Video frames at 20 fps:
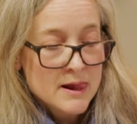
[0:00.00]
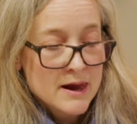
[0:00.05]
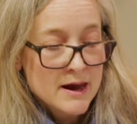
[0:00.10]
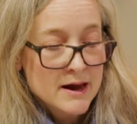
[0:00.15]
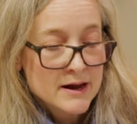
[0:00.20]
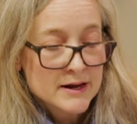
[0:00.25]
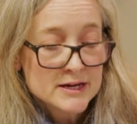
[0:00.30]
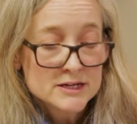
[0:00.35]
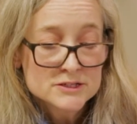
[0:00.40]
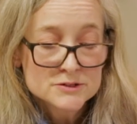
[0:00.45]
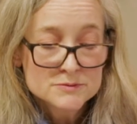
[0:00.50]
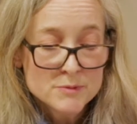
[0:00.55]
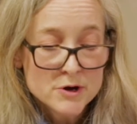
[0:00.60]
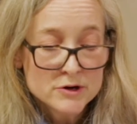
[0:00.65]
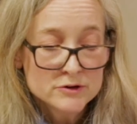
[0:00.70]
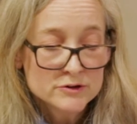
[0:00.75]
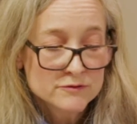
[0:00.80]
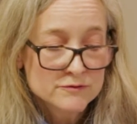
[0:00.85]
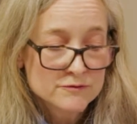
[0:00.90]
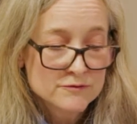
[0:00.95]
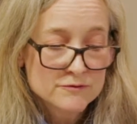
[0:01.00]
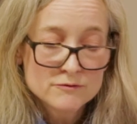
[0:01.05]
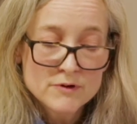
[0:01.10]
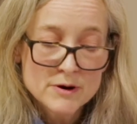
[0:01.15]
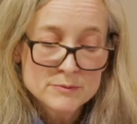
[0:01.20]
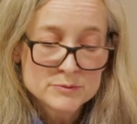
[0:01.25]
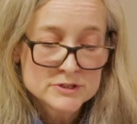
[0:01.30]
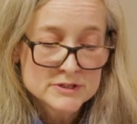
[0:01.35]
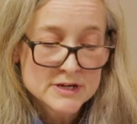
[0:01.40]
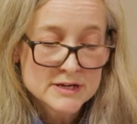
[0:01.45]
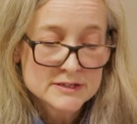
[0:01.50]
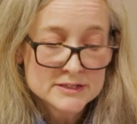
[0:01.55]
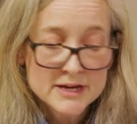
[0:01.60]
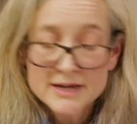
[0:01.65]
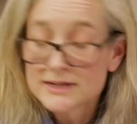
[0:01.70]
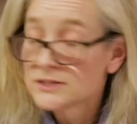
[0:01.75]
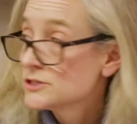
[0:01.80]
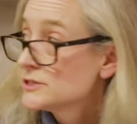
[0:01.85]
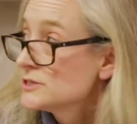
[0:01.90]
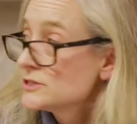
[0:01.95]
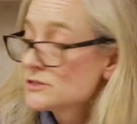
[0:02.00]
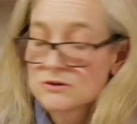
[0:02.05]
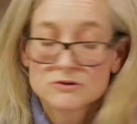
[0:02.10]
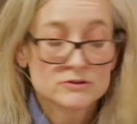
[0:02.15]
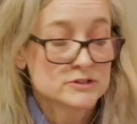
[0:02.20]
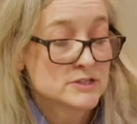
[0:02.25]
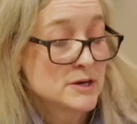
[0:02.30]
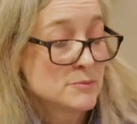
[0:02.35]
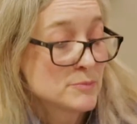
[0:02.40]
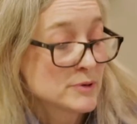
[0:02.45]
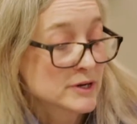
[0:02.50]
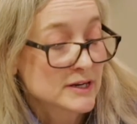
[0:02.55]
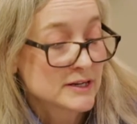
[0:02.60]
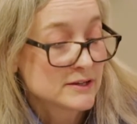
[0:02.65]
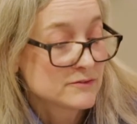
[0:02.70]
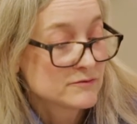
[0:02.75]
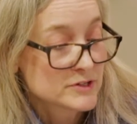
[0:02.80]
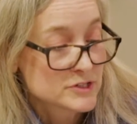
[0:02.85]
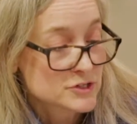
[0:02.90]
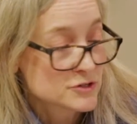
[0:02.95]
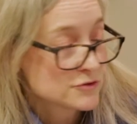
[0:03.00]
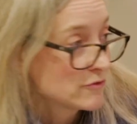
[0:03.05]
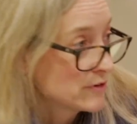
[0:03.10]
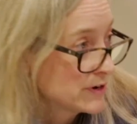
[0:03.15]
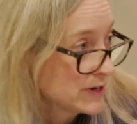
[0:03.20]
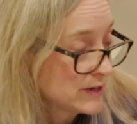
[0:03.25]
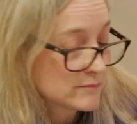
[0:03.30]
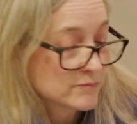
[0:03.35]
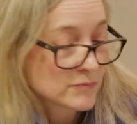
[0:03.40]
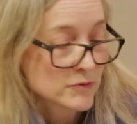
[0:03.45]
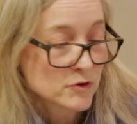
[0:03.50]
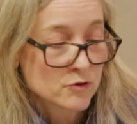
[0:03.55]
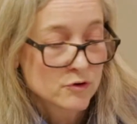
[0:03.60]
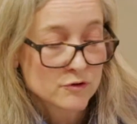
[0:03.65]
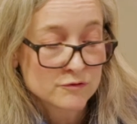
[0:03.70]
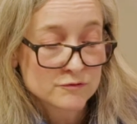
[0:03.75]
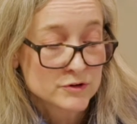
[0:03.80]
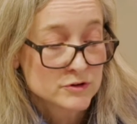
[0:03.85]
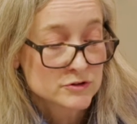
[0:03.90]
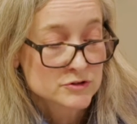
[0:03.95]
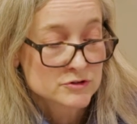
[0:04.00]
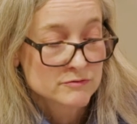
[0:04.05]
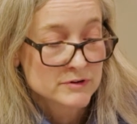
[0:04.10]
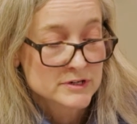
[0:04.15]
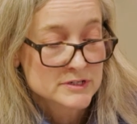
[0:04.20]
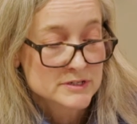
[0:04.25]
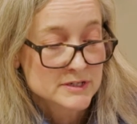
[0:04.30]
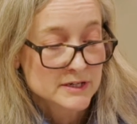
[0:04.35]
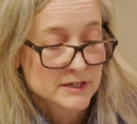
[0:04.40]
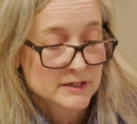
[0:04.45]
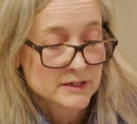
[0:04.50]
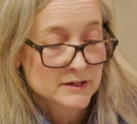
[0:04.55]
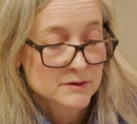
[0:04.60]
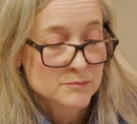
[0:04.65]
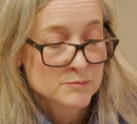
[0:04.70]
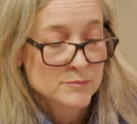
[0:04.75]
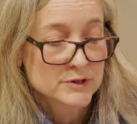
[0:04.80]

His mode of representation is not typically visionary or futuristic,